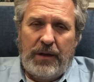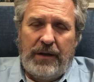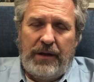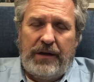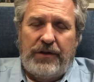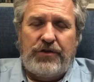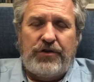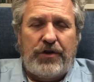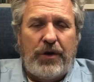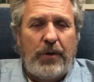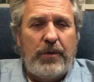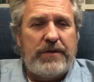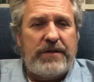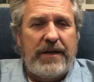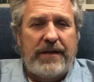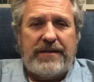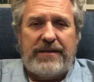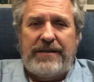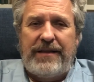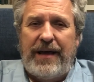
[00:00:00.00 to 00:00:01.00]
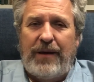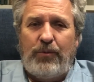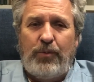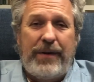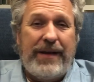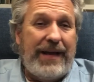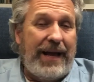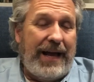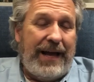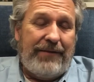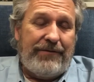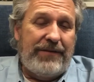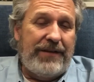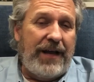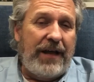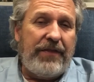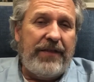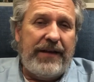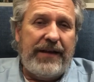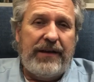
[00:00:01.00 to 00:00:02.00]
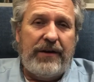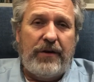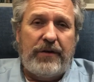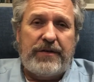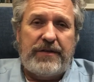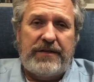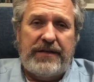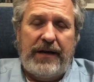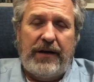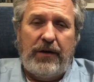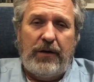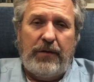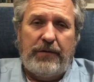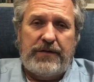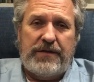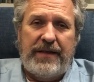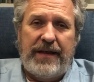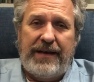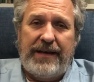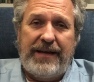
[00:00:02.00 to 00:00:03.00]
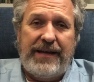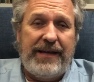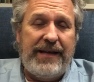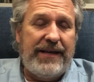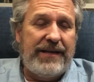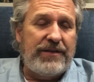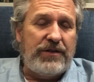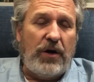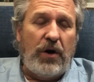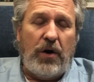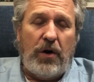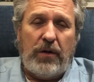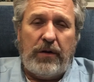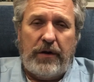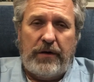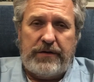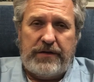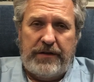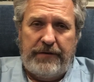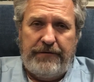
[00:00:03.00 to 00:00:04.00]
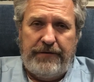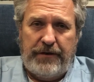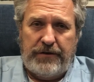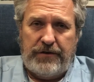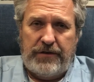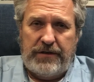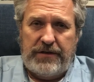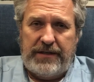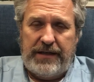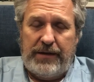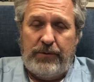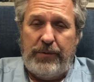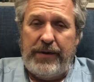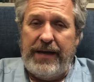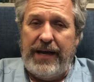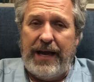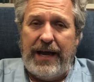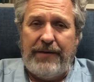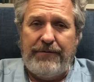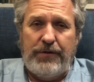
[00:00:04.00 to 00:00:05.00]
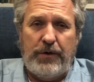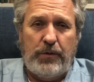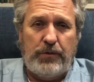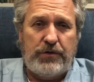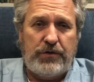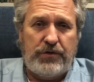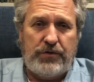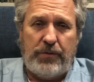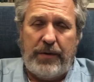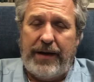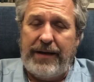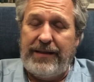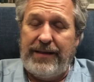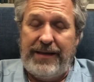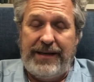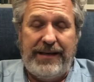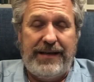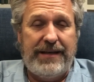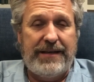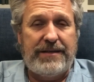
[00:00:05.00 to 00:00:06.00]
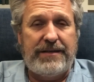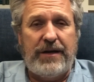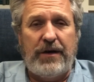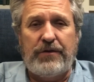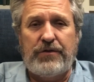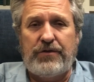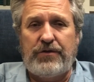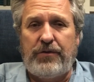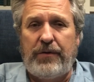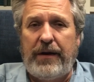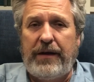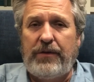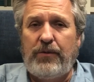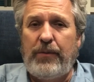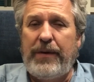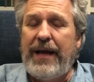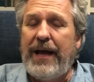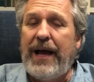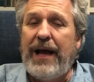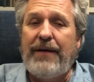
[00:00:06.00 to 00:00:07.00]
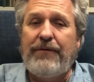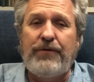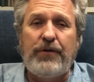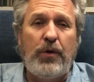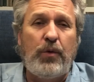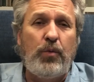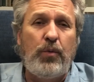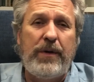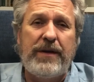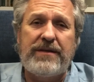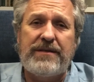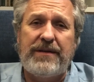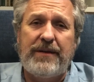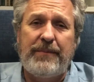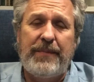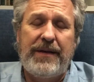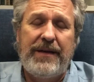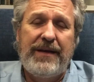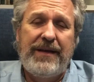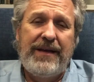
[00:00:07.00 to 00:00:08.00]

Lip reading: He shows us that we have nothing in ourselves, that He is all our sufficiency. We have no strength. He is our strength. We have no wisdom.